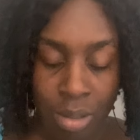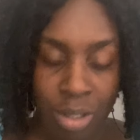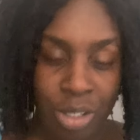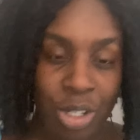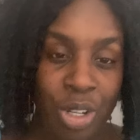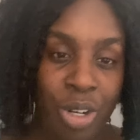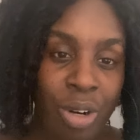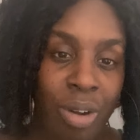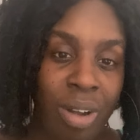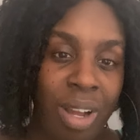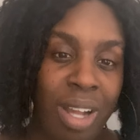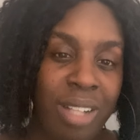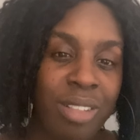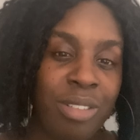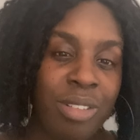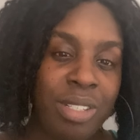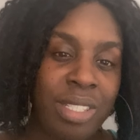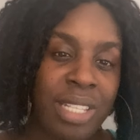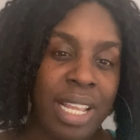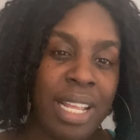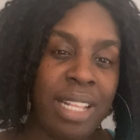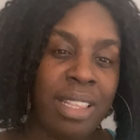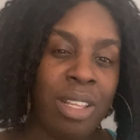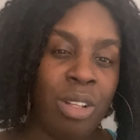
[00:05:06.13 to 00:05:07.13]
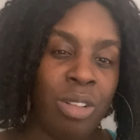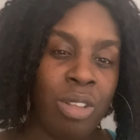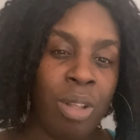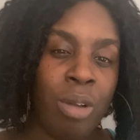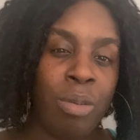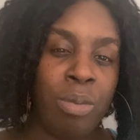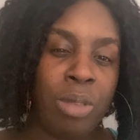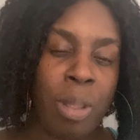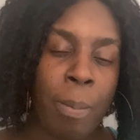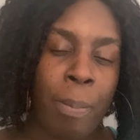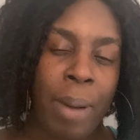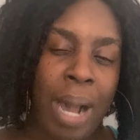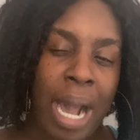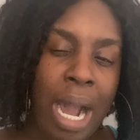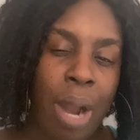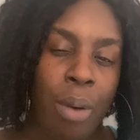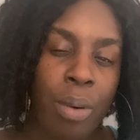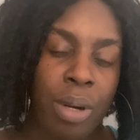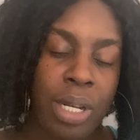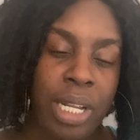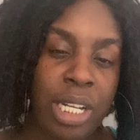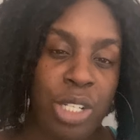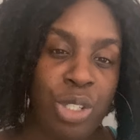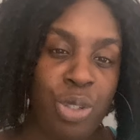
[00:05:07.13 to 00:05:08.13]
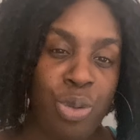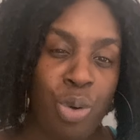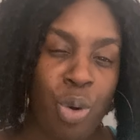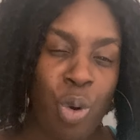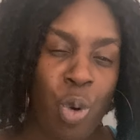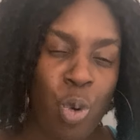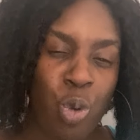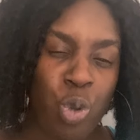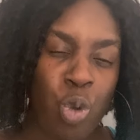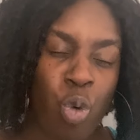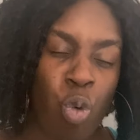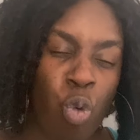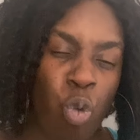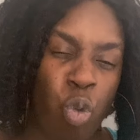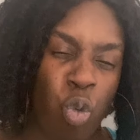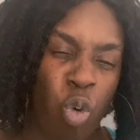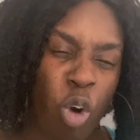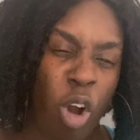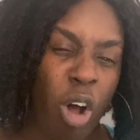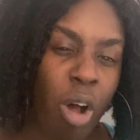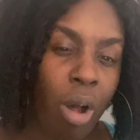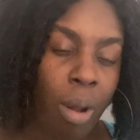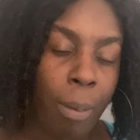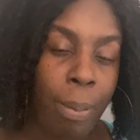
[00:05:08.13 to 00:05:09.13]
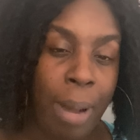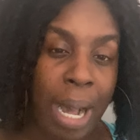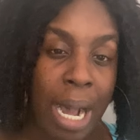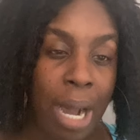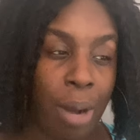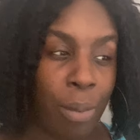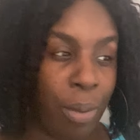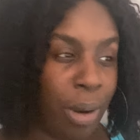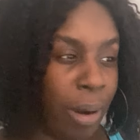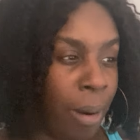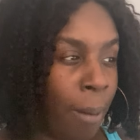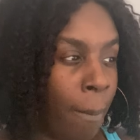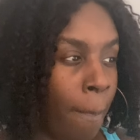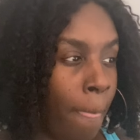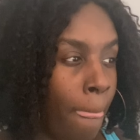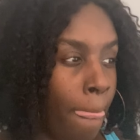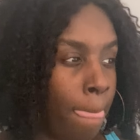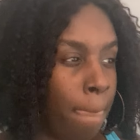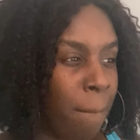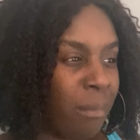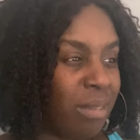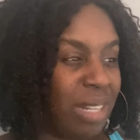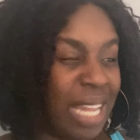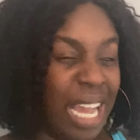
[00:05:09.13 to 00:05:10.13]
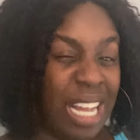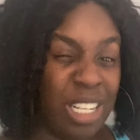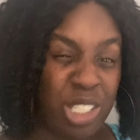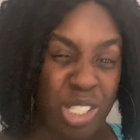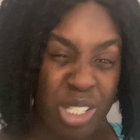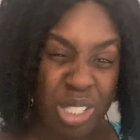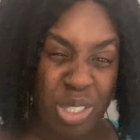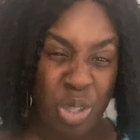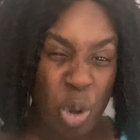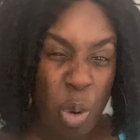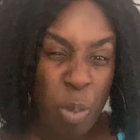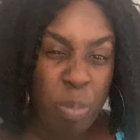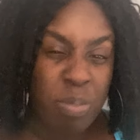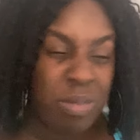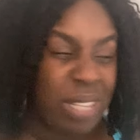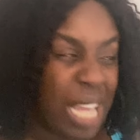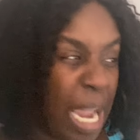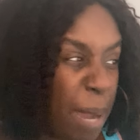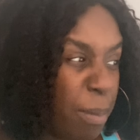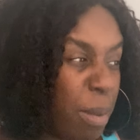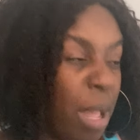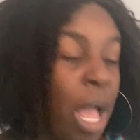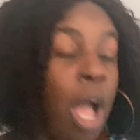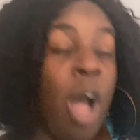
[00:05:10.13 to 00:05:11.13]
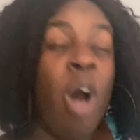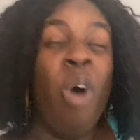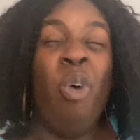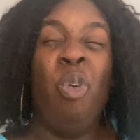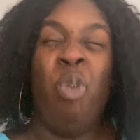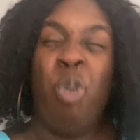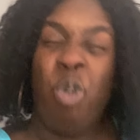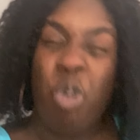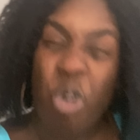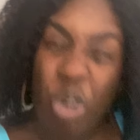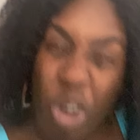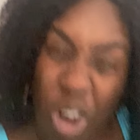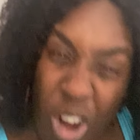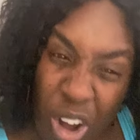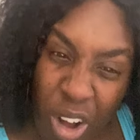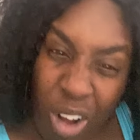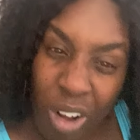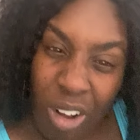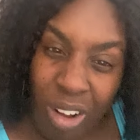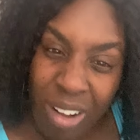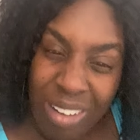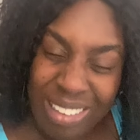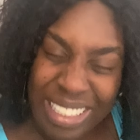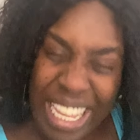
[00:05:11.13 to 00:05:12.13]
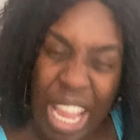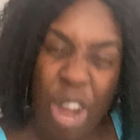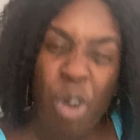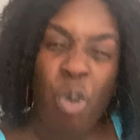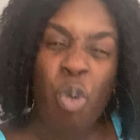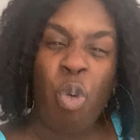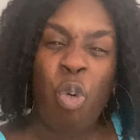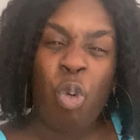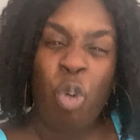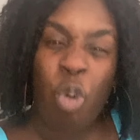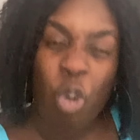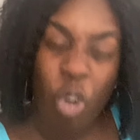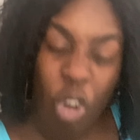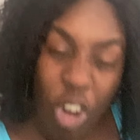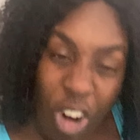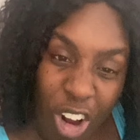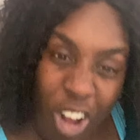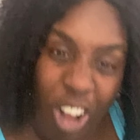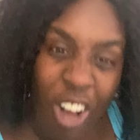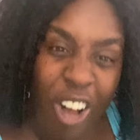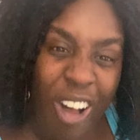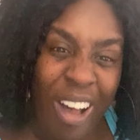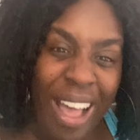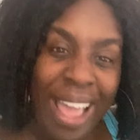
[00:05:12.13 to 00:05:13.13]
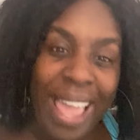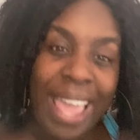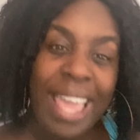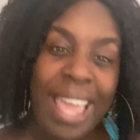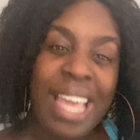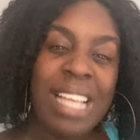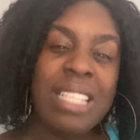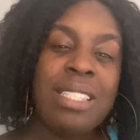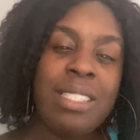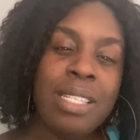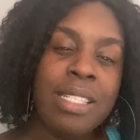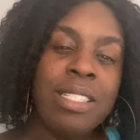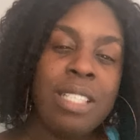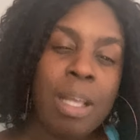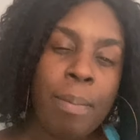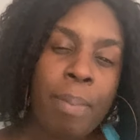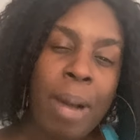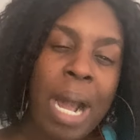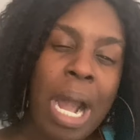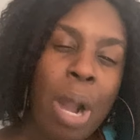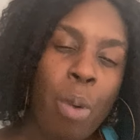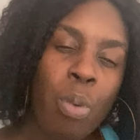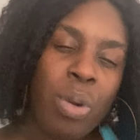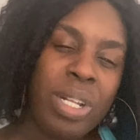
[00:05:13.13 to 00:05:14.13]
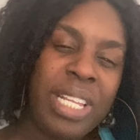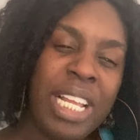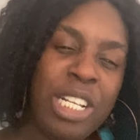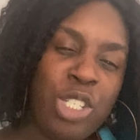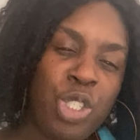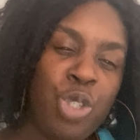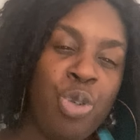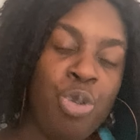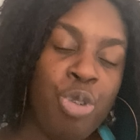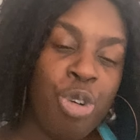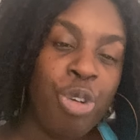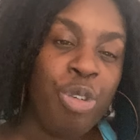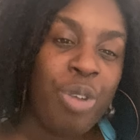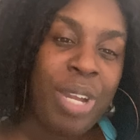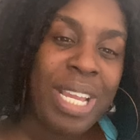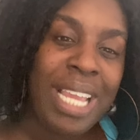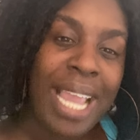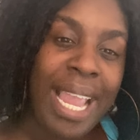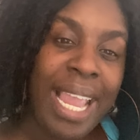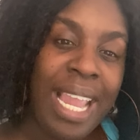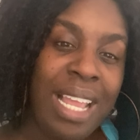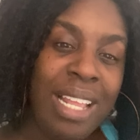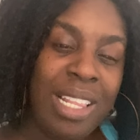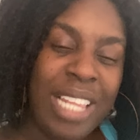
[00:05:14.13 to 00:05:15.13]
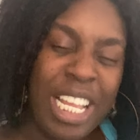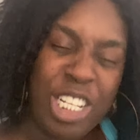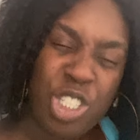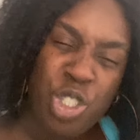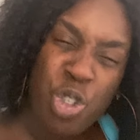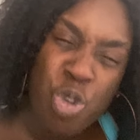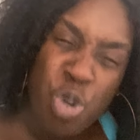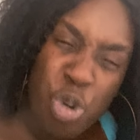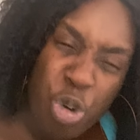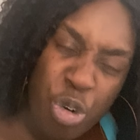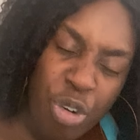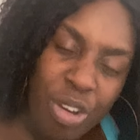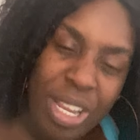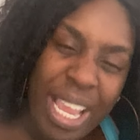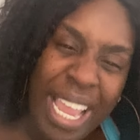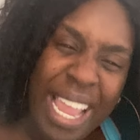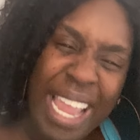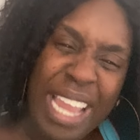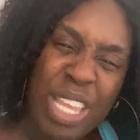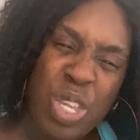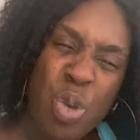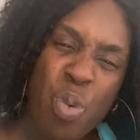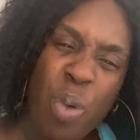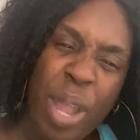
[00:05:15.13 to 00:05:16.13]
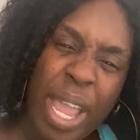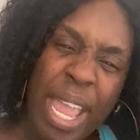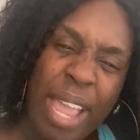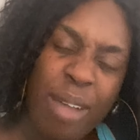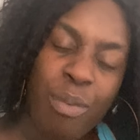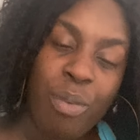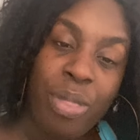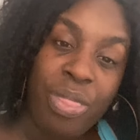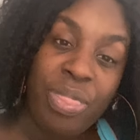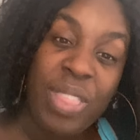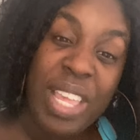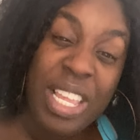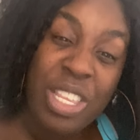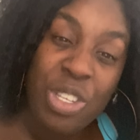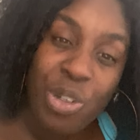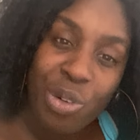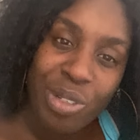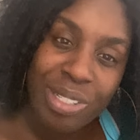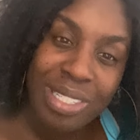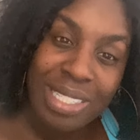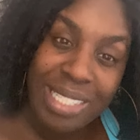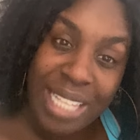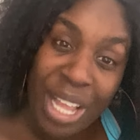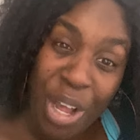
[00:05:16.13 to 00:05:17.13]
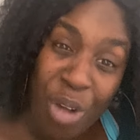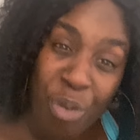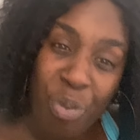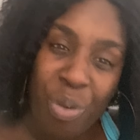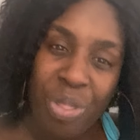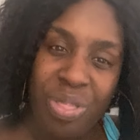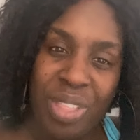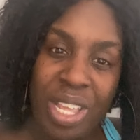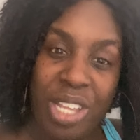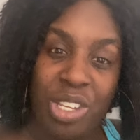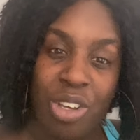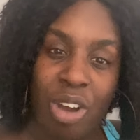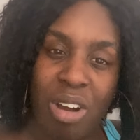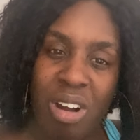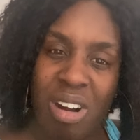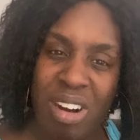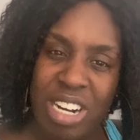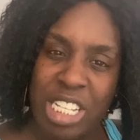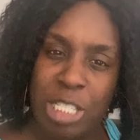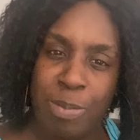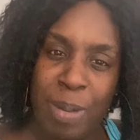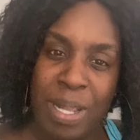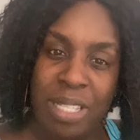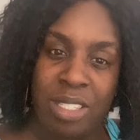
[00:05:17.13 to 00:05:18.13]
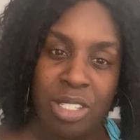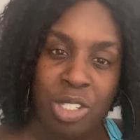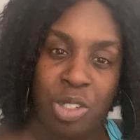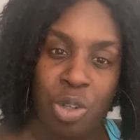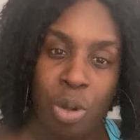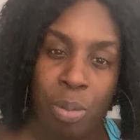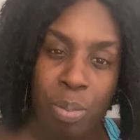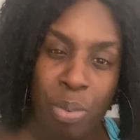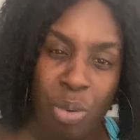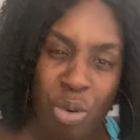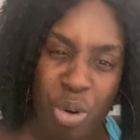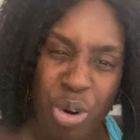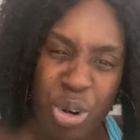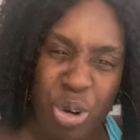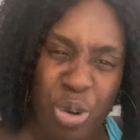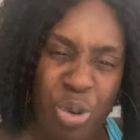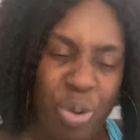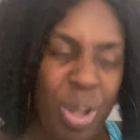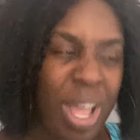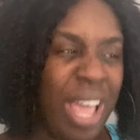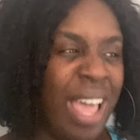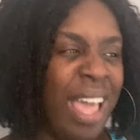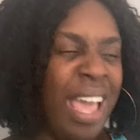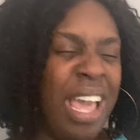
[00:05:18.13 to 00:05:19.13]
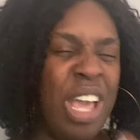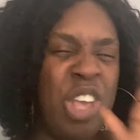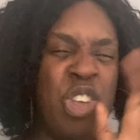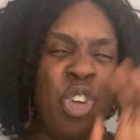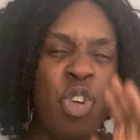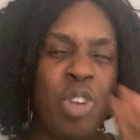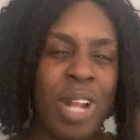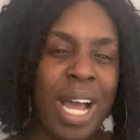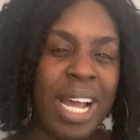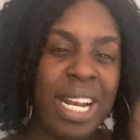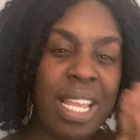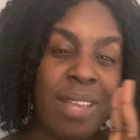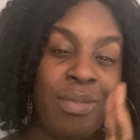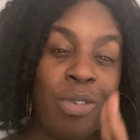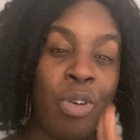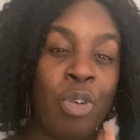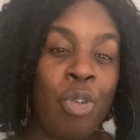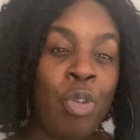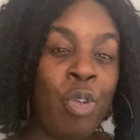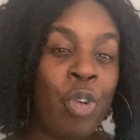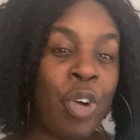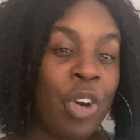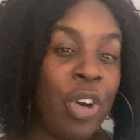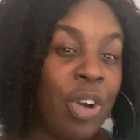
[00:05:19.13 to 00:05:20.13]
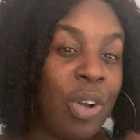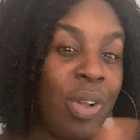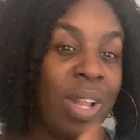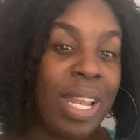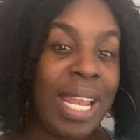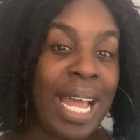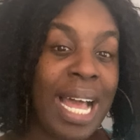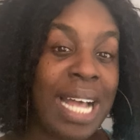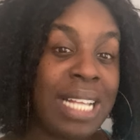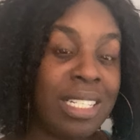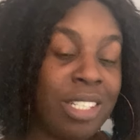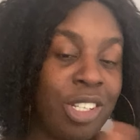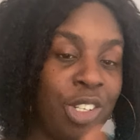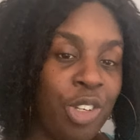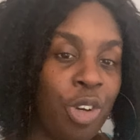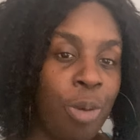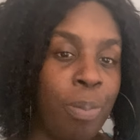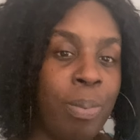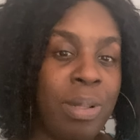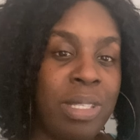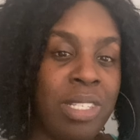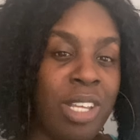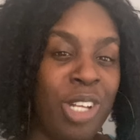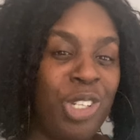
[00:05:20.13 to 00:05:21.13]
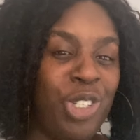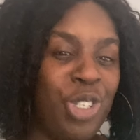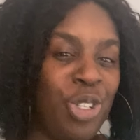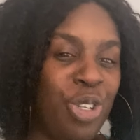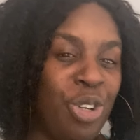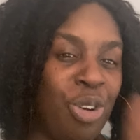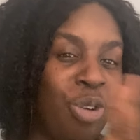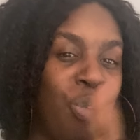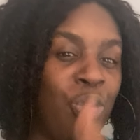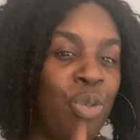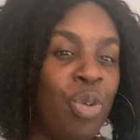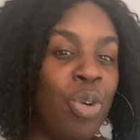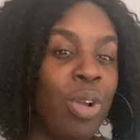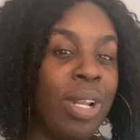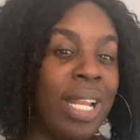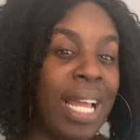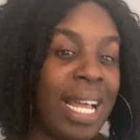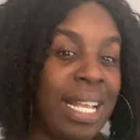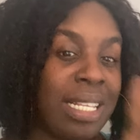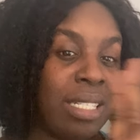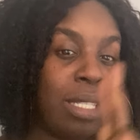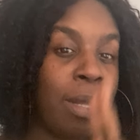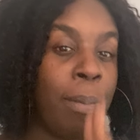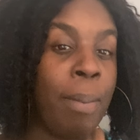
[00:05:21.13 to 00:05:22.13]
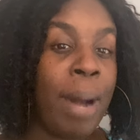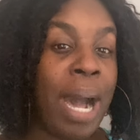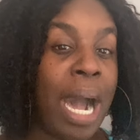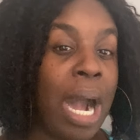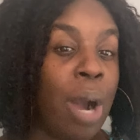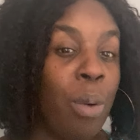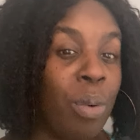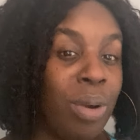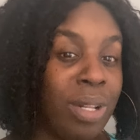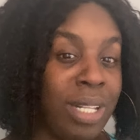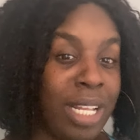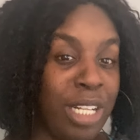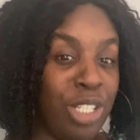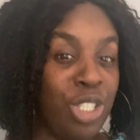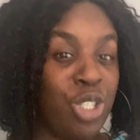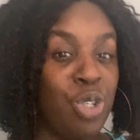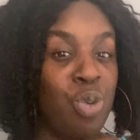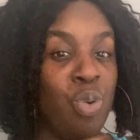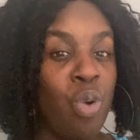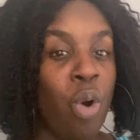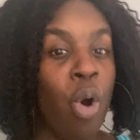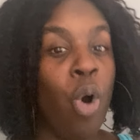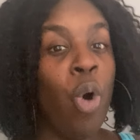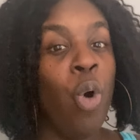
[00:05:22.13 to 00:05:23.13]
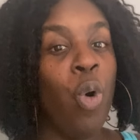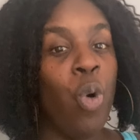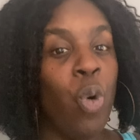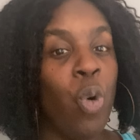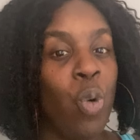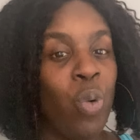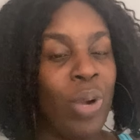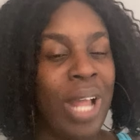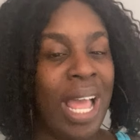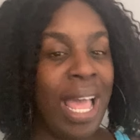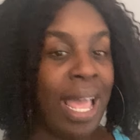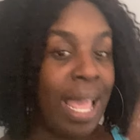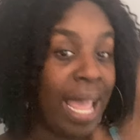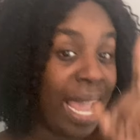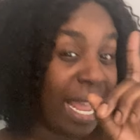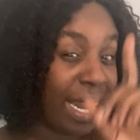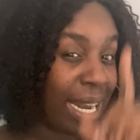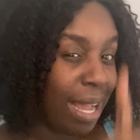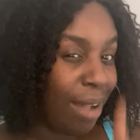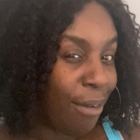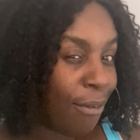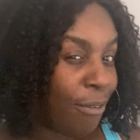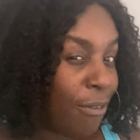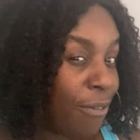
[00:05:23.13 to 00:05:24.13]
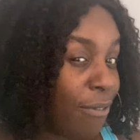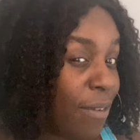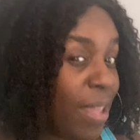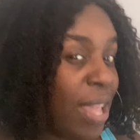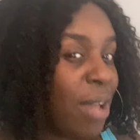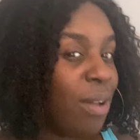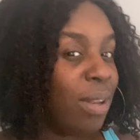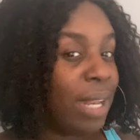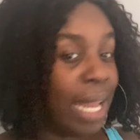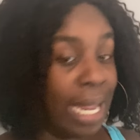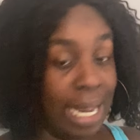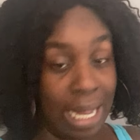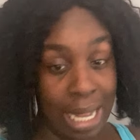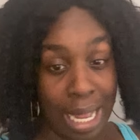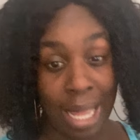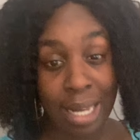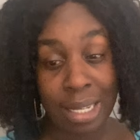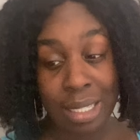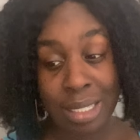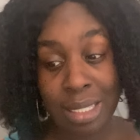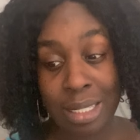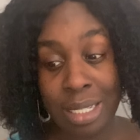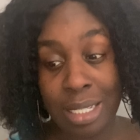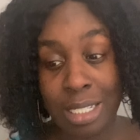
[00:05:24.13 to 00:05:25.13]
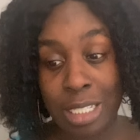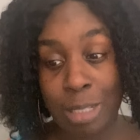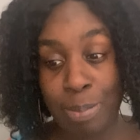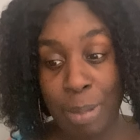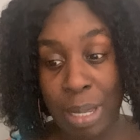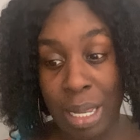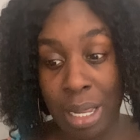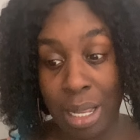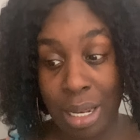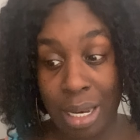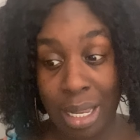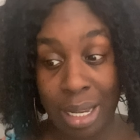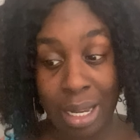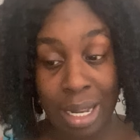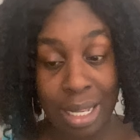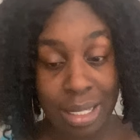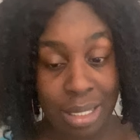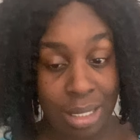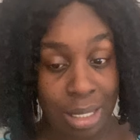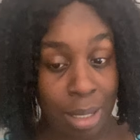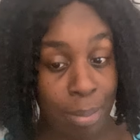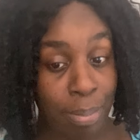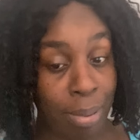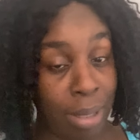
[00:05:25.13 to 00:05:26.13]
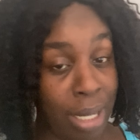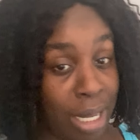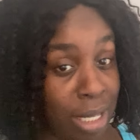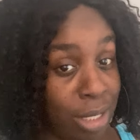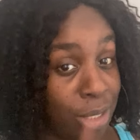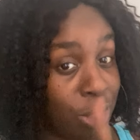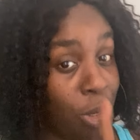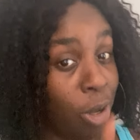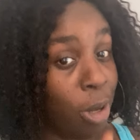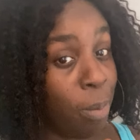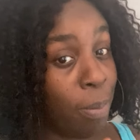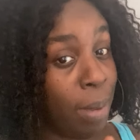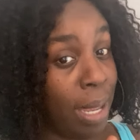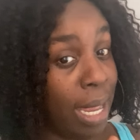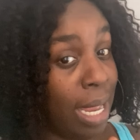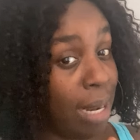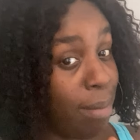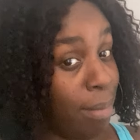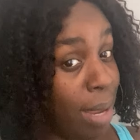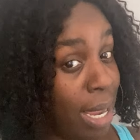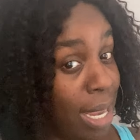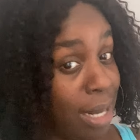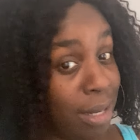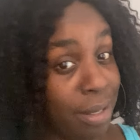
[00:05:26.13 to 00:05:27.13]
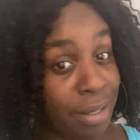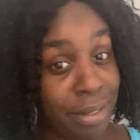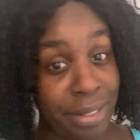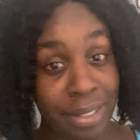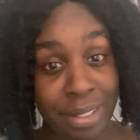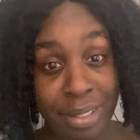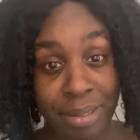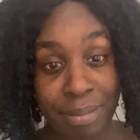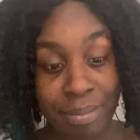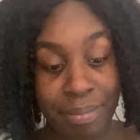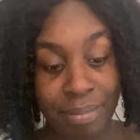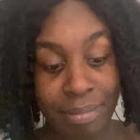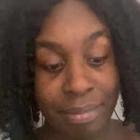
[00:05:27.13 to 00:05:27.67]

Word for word: You don't understand the power that you hold, the raw power. Not just no type raw, that raw essence of power that you create and you have within yourself, within your heart space and your portal. You're not even realizing your potential. You don't realize the power that you hold. And I feel like, honestly speaking, like I said, plain talk, bad manners.